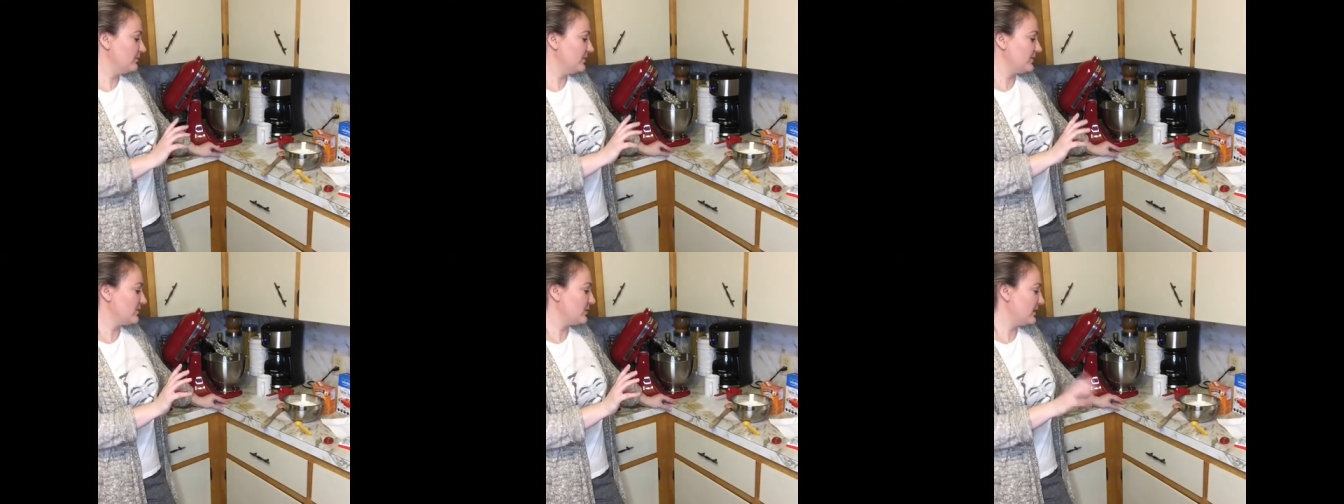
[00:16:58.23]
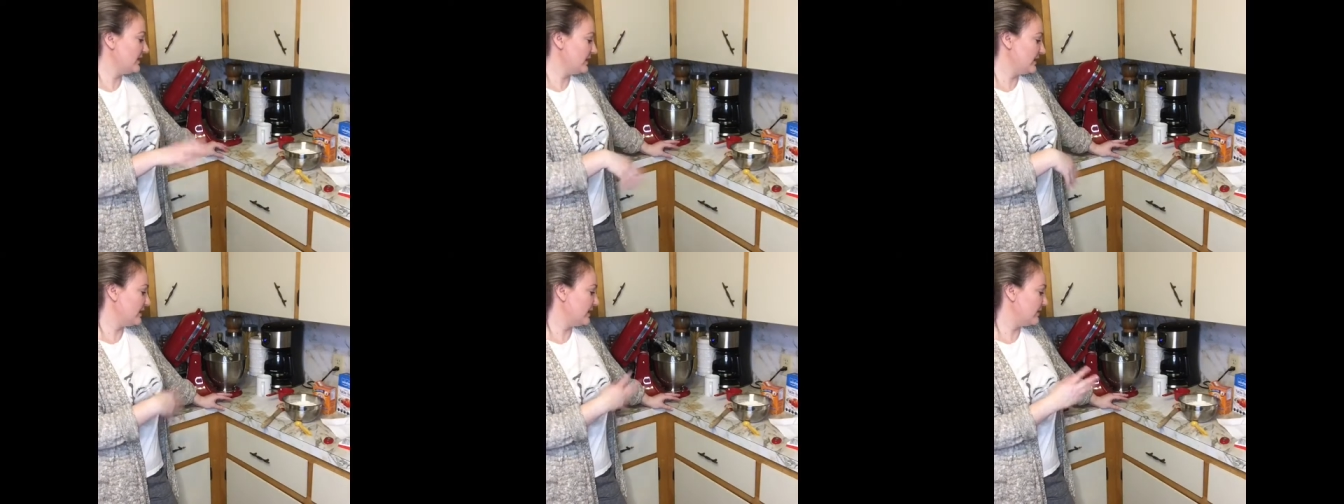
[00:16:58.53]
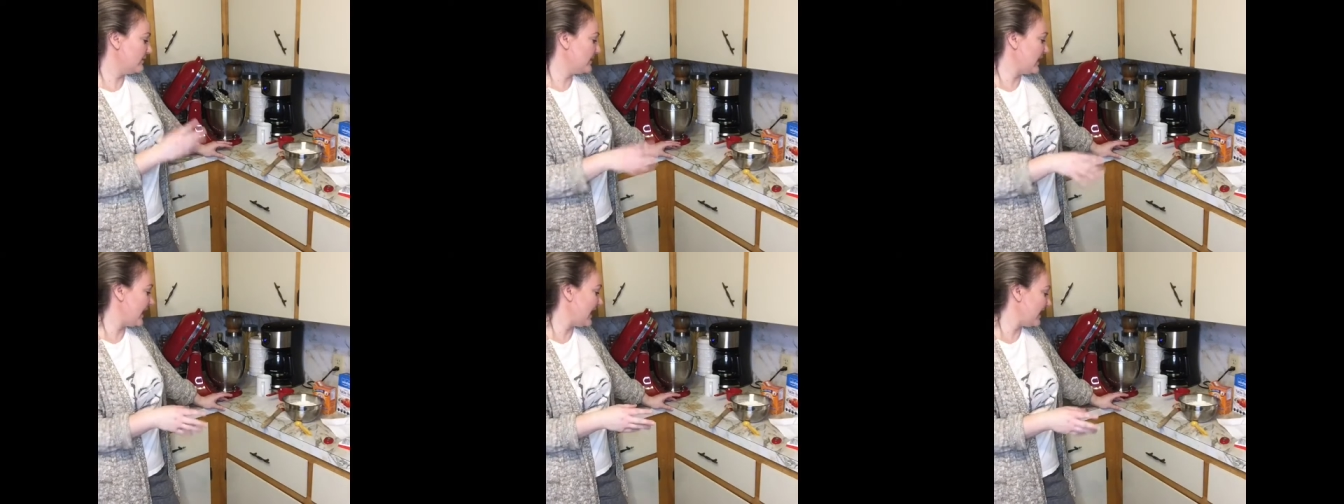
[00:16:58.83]
between
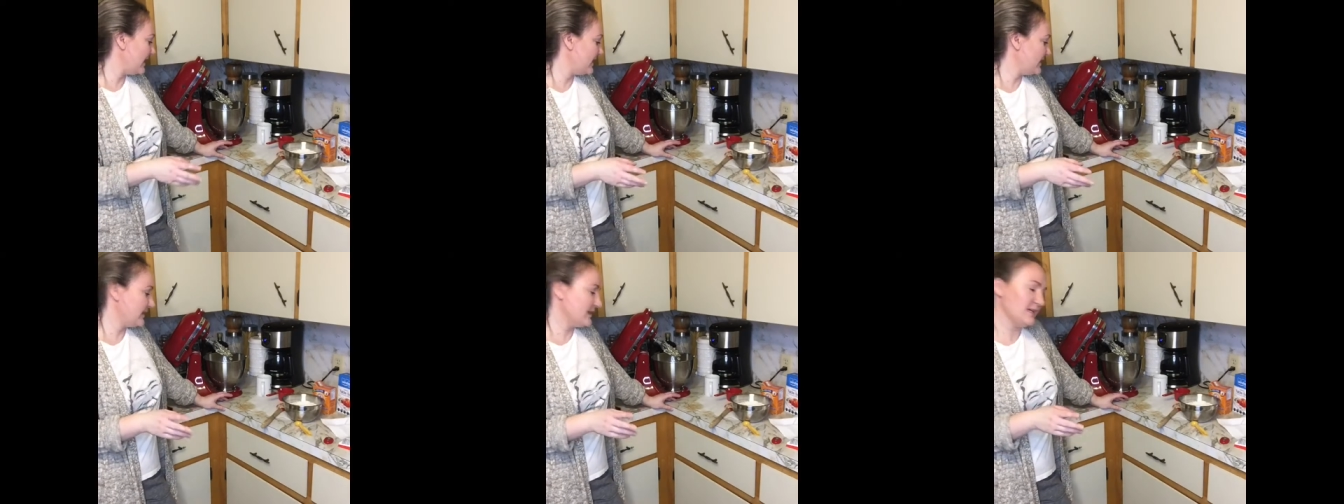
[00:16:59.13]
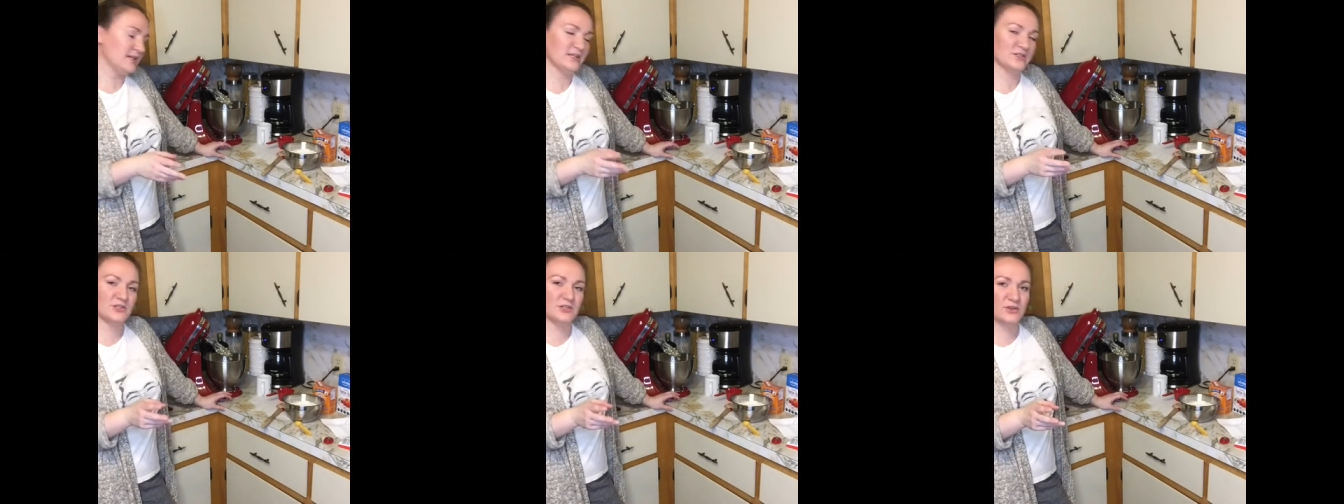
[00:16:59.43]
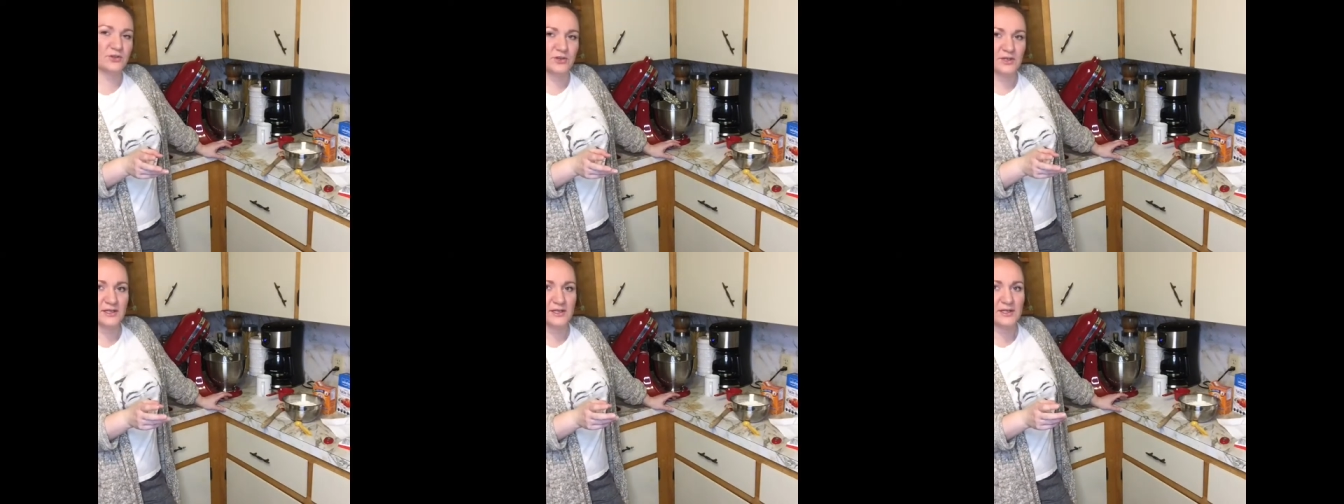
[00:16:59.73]
adding each
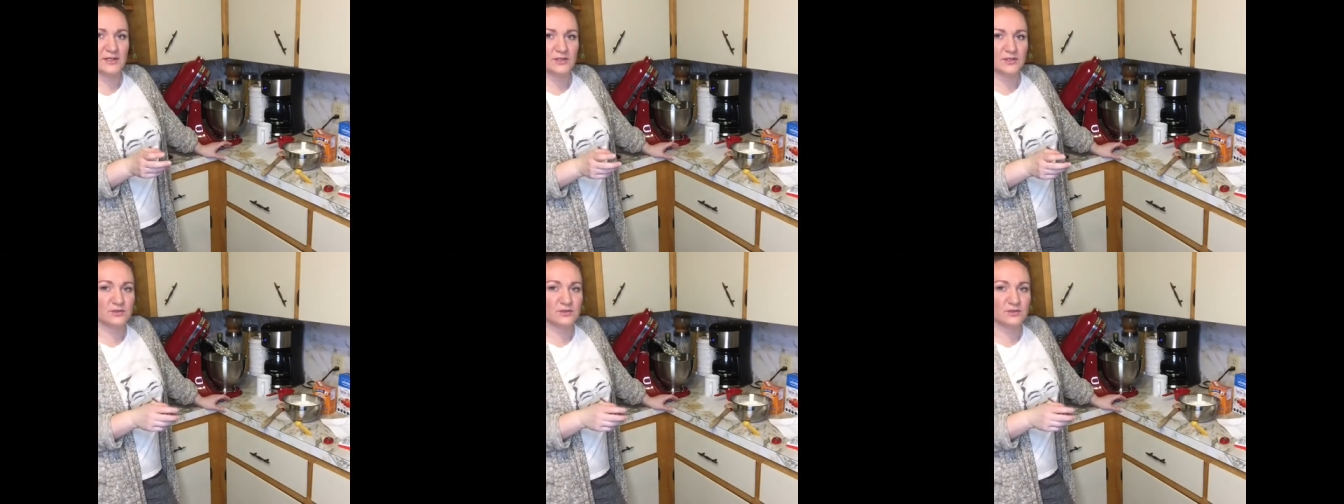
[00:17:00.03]
ingredient,